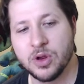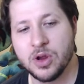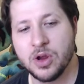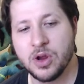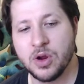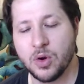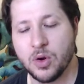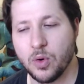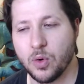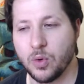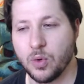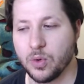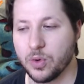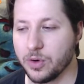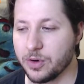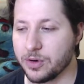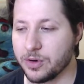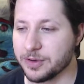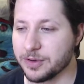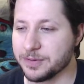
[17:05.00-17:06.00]

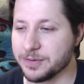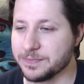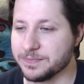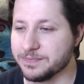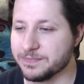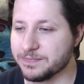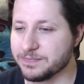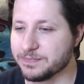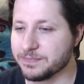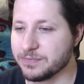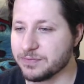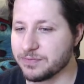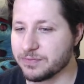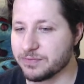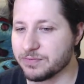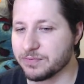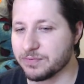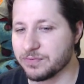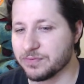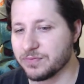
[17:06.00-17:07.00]
or
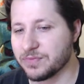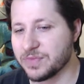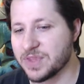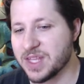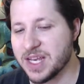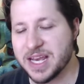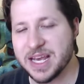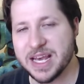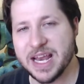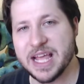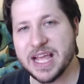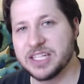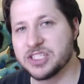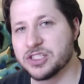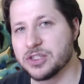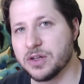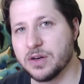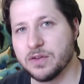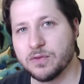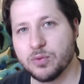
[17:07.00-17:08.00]
the
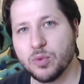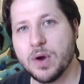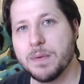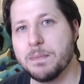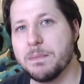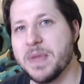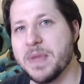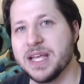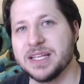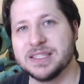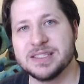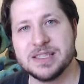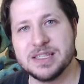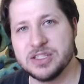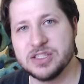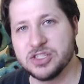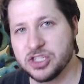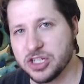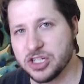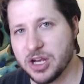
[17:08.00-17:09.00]
nature of what makes these
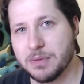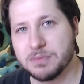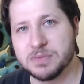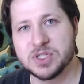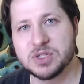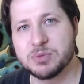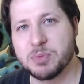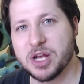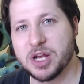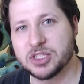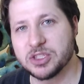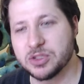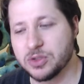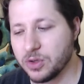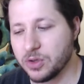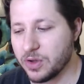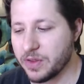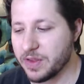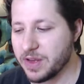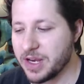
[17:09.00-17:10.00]
gems special
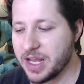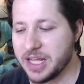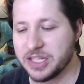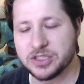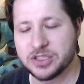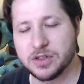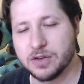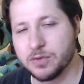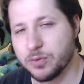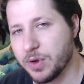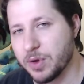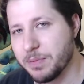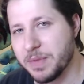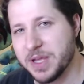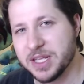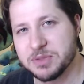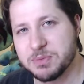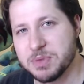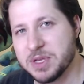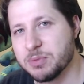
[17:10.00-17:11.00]
and the nature of what makes
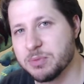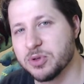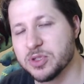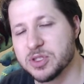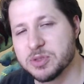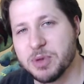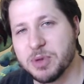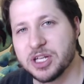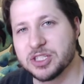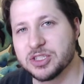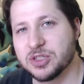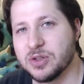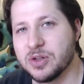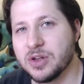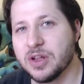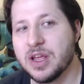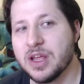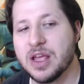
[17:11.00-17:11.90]
people special.